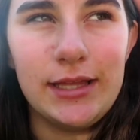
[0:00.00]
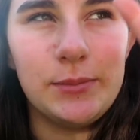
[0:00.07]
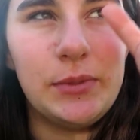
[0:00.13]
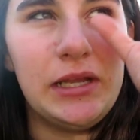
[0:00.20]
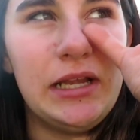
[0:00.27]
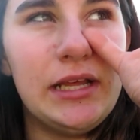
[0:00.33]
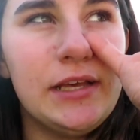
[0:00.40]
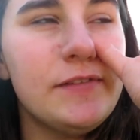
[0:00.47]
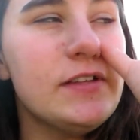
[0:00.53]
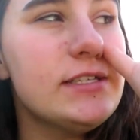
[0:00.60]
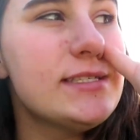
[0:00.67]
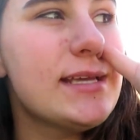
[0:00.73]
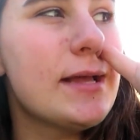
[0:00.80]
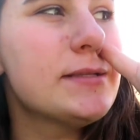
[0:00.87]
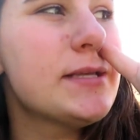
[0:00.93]
I believe it's
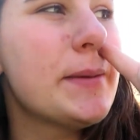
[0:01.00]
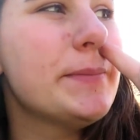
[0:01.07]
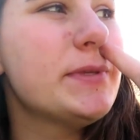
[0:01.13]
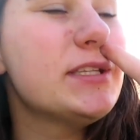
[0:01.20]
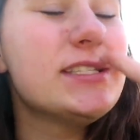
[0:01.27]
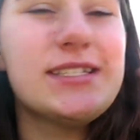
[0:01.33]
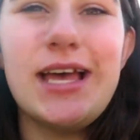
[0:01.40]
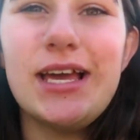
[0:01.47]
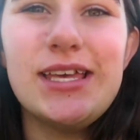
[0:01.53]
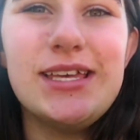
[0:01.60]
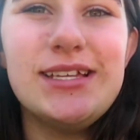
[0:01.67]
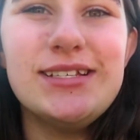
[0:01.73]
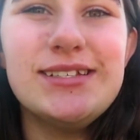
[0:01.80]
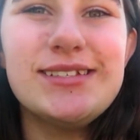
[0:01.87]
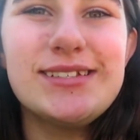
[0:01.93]
September the
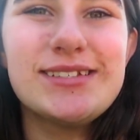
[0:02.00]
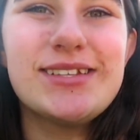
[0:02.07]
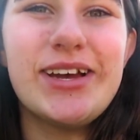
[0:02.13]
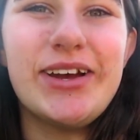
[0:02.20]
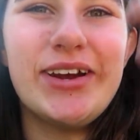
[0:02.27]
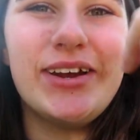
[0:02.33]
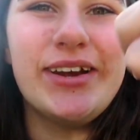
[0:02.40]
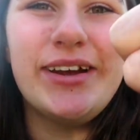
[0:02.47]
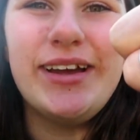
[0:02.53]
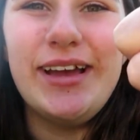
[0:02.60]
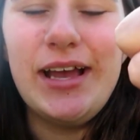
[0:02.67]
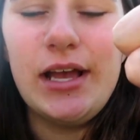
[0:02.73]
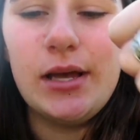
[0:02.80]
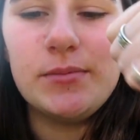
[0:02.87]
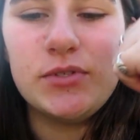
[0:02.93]
2nd. So
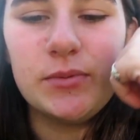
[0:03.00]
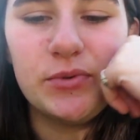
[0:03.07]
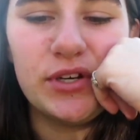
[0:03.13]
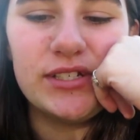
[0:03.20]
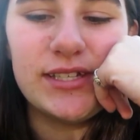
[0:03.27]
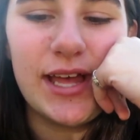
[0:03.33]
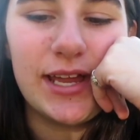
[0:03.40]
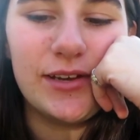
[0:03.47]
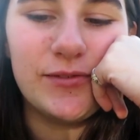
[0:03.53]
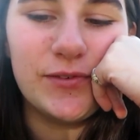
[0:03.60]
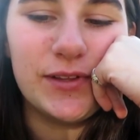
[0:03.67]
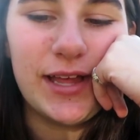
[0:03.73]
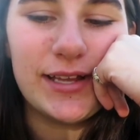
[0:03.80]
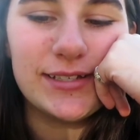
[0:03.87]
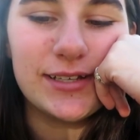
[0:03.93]
I'm super excited
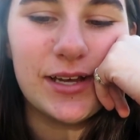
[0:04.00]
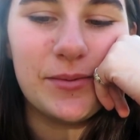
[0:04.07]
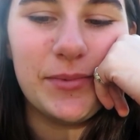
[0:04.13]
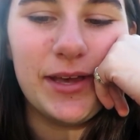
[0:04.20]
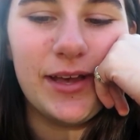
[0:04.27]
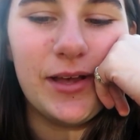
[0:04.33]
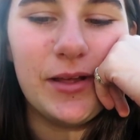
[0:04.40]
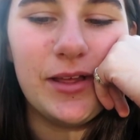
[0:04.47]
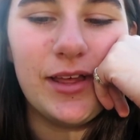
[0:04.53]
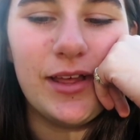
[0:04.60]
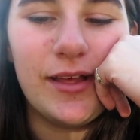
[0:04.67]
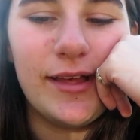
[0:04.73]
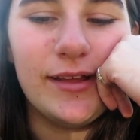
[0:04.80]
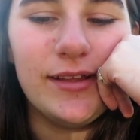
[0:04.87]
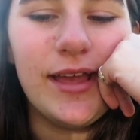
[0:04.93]
for that to come out.
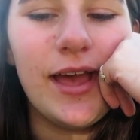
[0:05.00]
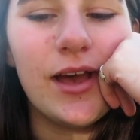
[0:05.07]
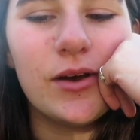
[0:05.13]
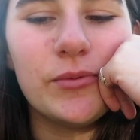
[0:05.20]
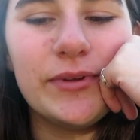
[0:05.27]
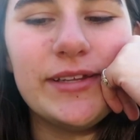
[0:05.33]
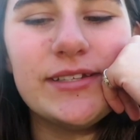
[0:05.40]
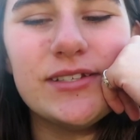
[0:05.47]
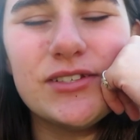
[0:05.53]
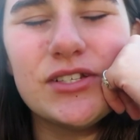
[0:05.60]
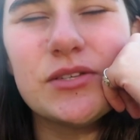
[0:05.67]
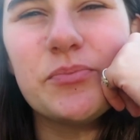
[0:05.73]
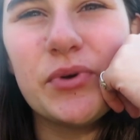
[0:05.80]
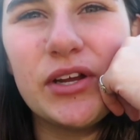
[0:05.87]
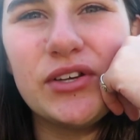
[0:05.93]
And yeah, we listened to
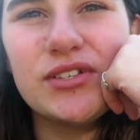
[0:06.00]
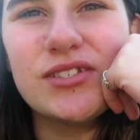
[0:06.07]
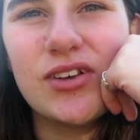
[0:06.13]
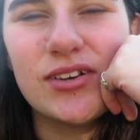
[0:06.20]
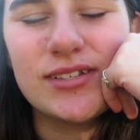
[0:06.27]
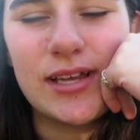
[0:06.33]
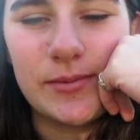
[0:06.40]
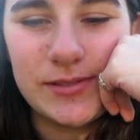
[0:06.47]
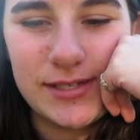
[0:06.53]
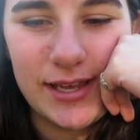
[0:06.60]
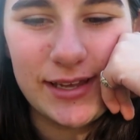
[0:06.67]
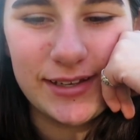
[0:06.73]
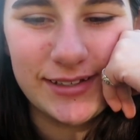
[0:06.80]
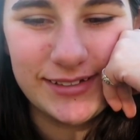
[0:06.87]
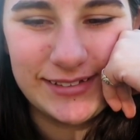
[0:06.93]
some pretty good songs, I would
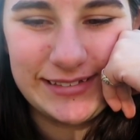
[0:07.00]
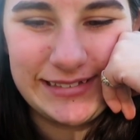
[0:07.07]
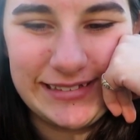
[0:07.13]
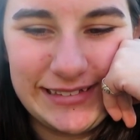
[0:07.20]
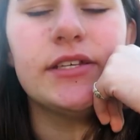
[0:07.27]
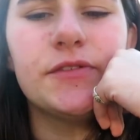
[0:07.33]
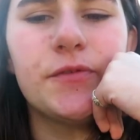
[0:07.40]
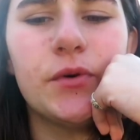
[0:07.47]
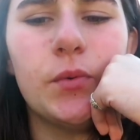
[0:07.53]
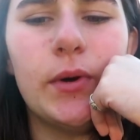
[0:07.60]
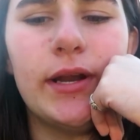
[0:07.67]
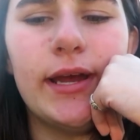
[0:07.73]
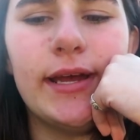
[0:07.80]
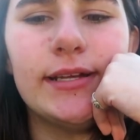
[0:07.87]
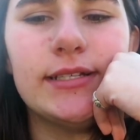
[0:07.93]
say. As for
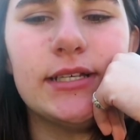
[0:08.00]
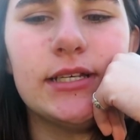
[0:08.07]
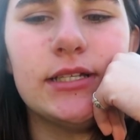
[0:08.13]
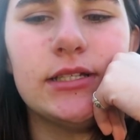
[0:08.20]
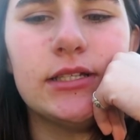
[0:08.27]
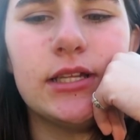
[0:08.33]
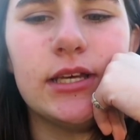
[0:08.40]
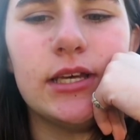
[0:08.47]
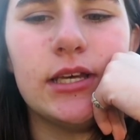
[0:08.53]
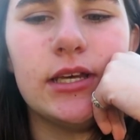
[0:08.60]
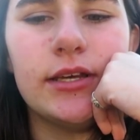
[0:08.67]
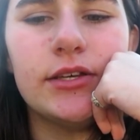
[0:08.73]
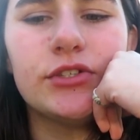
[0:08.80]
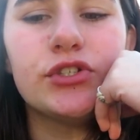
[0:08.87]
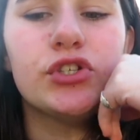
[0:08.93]
when I did
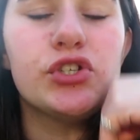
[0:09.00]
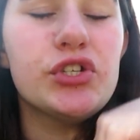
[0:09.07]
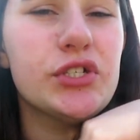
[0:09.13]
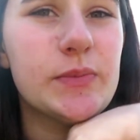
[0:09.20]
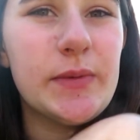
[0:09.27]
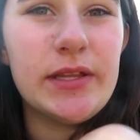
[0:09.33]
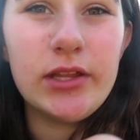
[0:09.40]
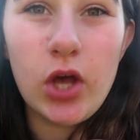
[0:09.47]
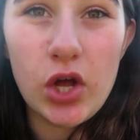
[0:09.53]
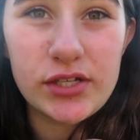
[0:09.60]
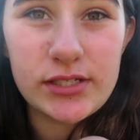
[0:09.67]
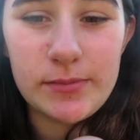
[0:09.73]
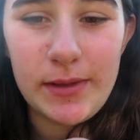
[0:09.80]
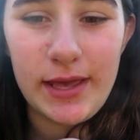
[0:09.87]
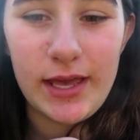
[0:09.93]
the Seduce Me the
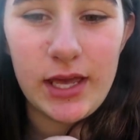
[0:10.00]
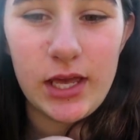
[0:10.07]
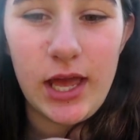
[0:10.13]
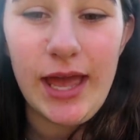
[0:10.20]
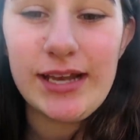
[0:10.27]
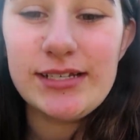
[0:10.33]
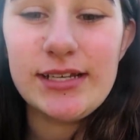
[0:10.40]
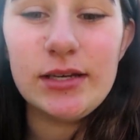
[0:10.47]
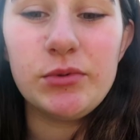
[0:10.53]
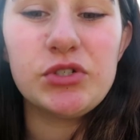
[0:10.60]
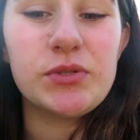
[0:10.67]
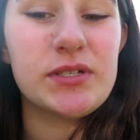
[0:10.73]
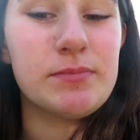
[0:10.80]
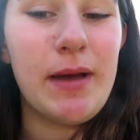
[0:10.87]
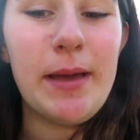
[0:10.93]
Otome ending, which
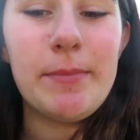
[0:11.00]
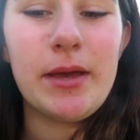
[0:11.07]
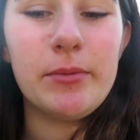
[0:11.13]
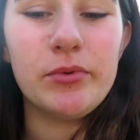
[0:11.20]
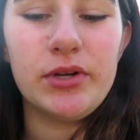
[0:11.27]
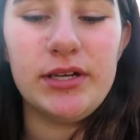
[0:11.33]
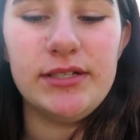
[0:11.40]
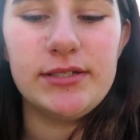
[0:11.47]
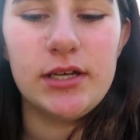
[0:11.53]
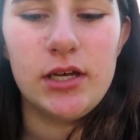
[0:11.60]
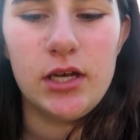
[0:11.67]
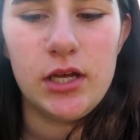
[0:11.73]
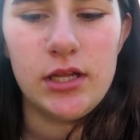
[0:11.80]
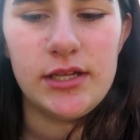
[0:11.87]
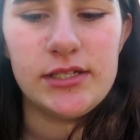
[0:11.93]
was my memories,
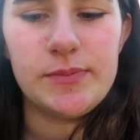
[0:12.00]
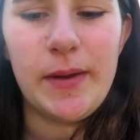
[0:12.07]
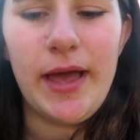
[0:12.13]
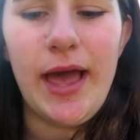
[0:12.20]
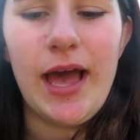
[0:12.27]
this is by